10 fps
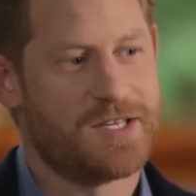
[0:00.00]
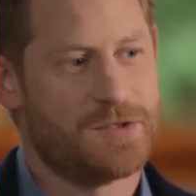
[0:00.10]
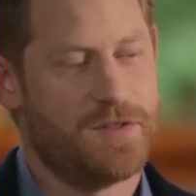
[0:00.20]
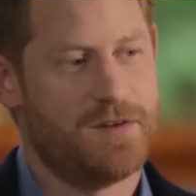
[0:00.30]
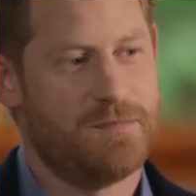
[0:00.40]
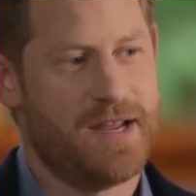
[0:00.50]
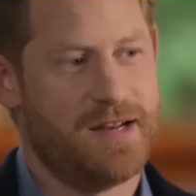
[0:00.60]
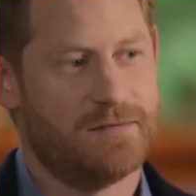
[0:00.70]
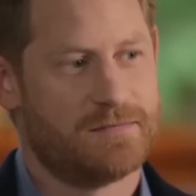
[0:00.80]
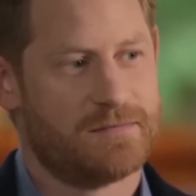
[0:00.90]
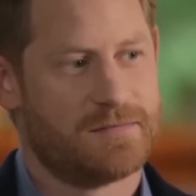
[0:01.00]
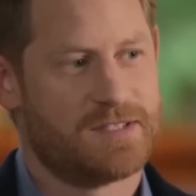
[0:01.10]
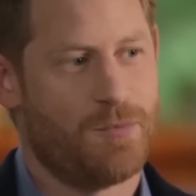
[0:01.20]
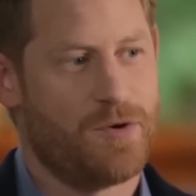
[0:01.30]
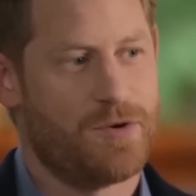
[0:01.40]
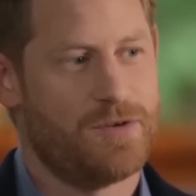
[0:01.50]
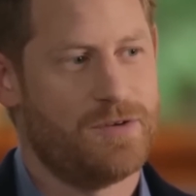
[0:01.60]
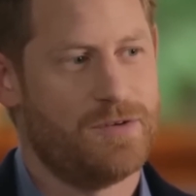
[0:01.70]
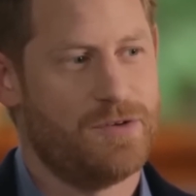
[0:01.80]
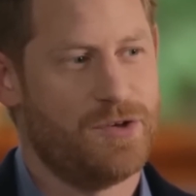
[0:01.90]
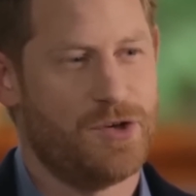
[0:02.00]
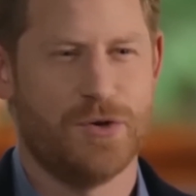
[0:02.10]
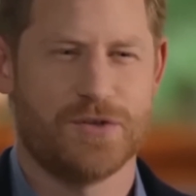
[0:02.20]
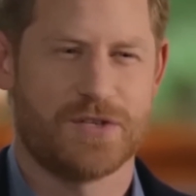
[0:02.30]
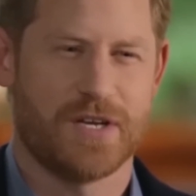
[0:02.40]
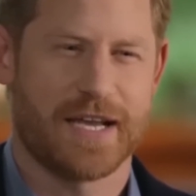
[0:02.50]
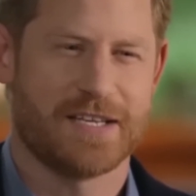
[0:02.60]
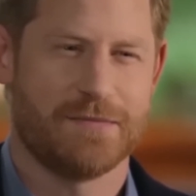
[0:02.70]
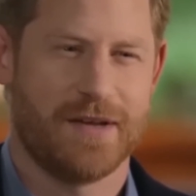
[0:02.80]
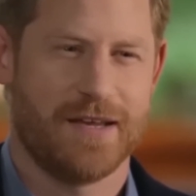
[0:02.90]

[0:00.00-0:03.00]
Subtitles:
a photo collage on Instagram. One of the images?